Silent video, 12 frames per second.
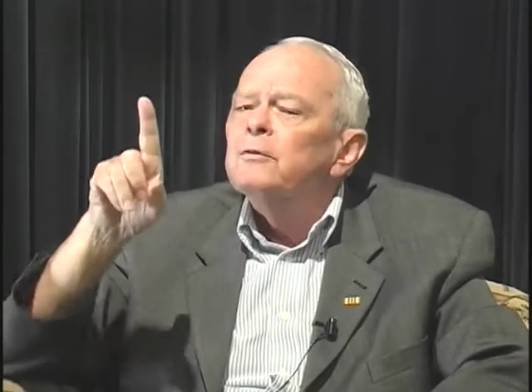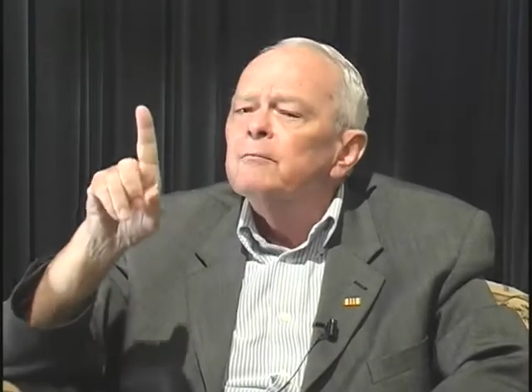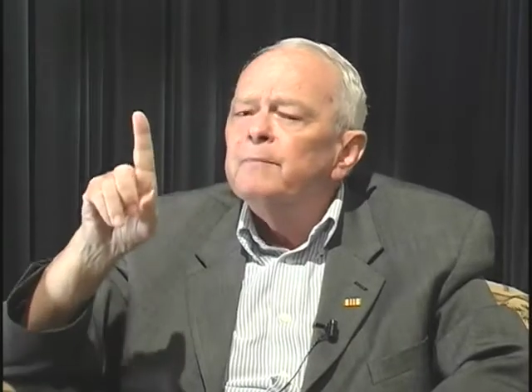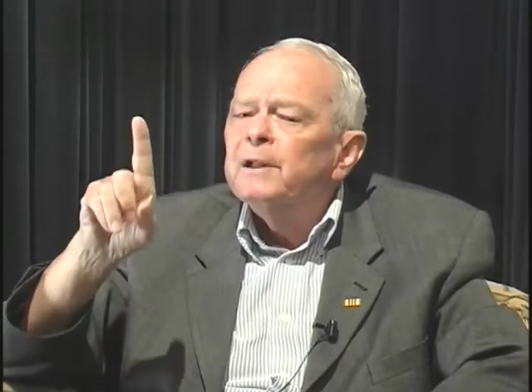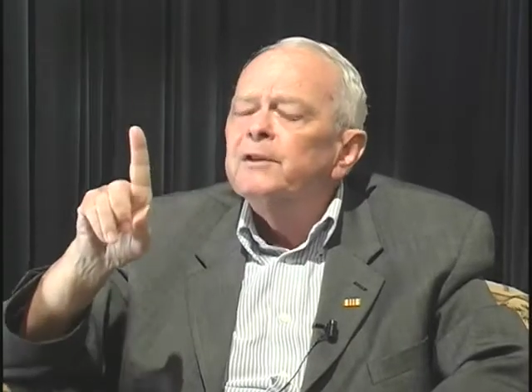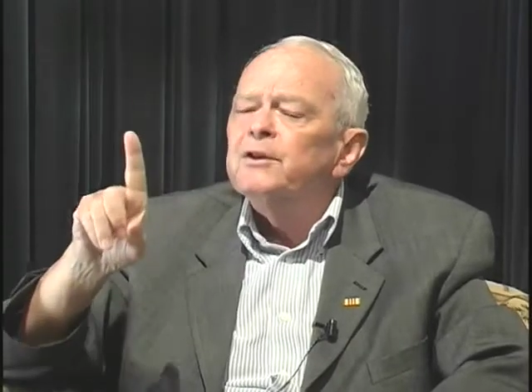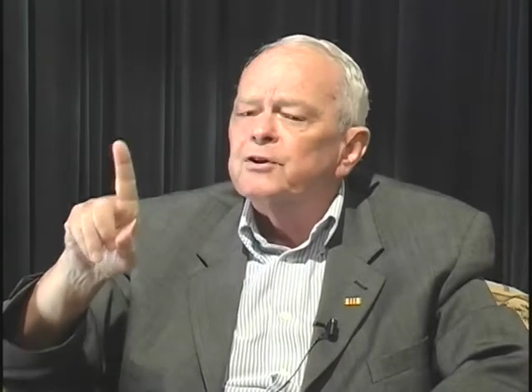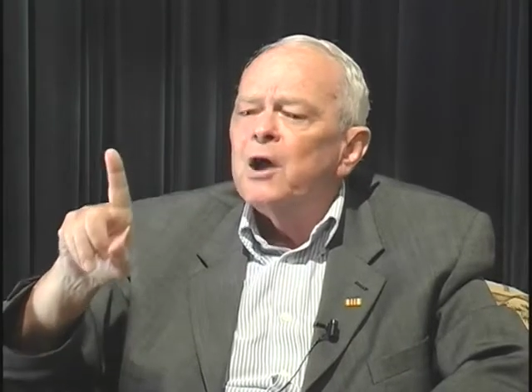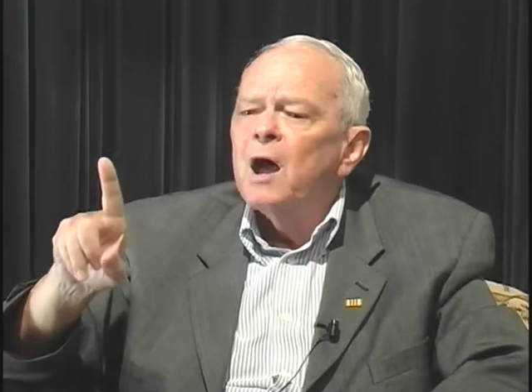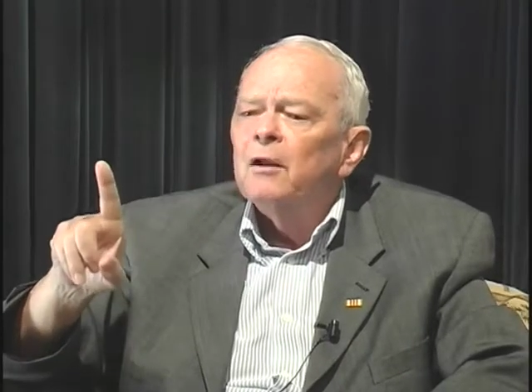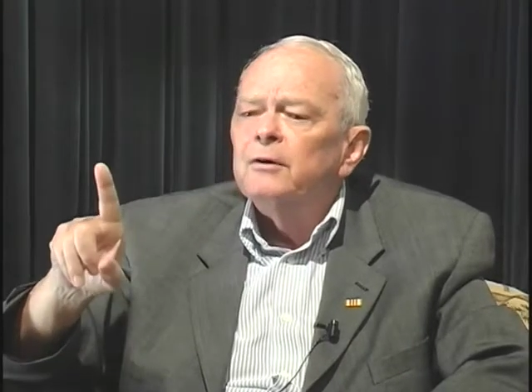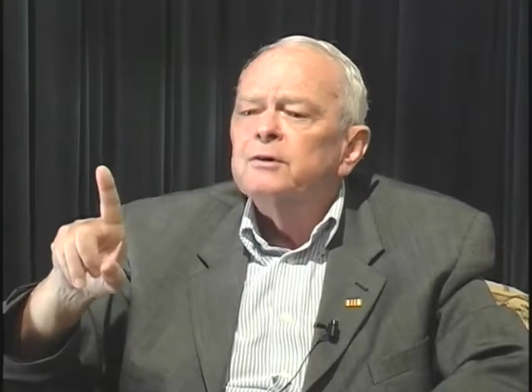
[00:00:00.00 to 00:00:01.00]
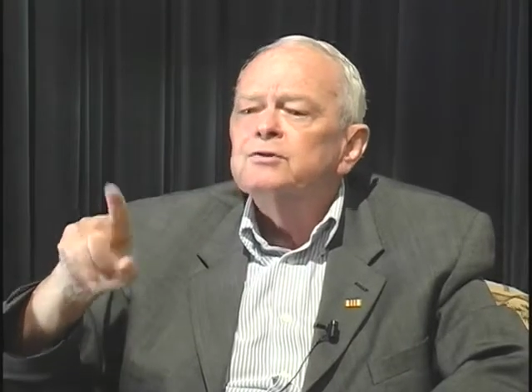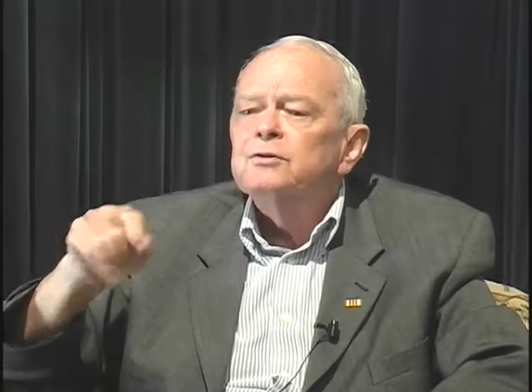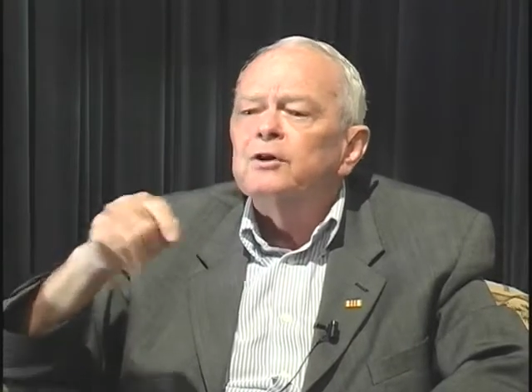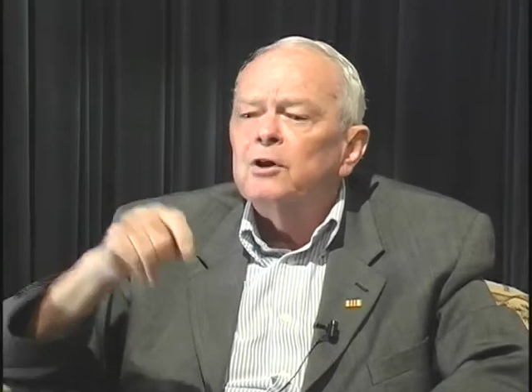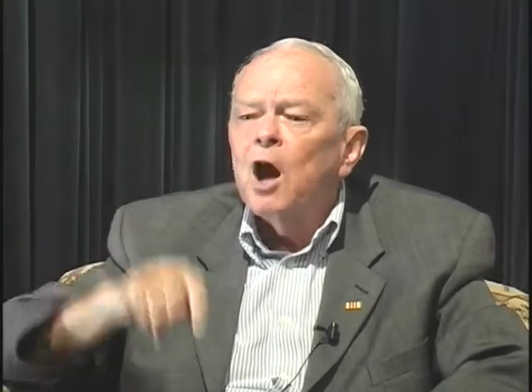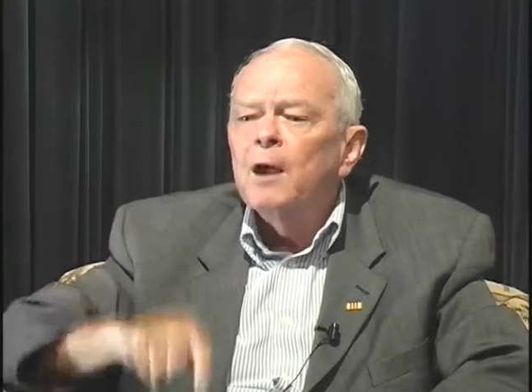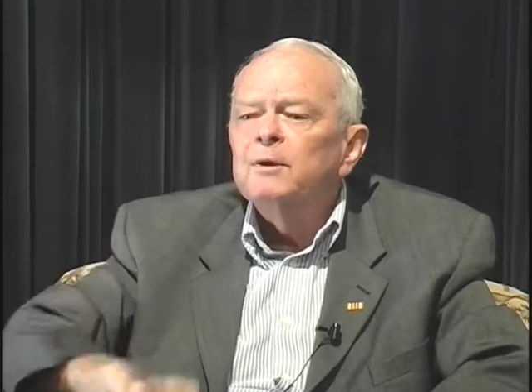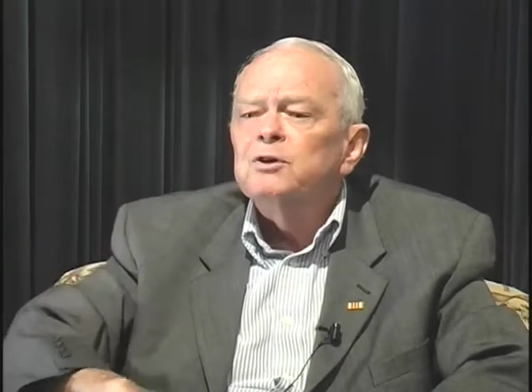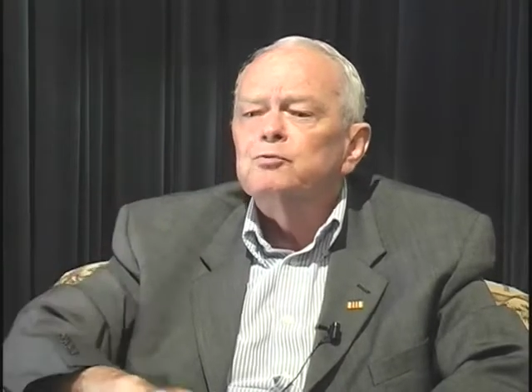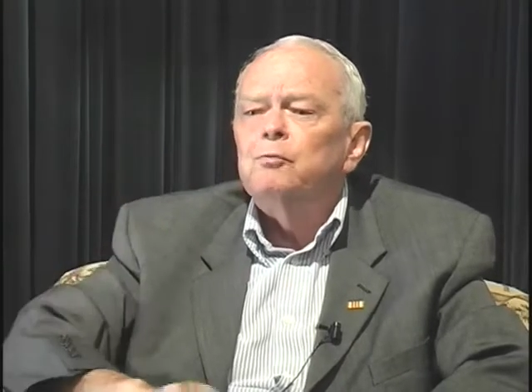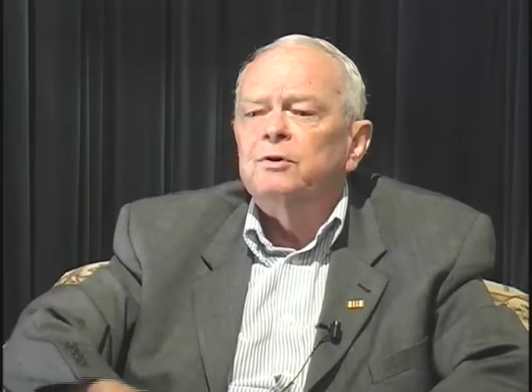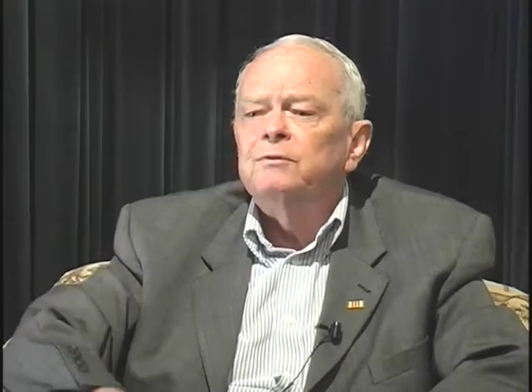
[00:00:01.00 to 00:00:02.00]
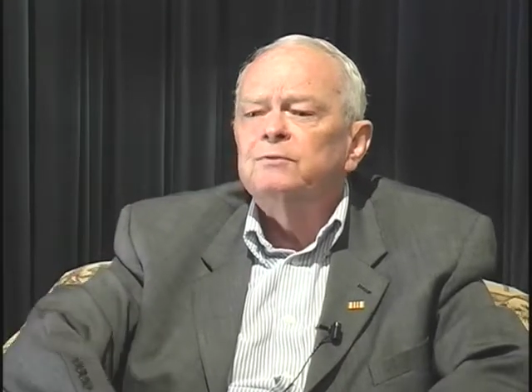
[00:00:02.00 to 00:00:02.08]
billion, the communists were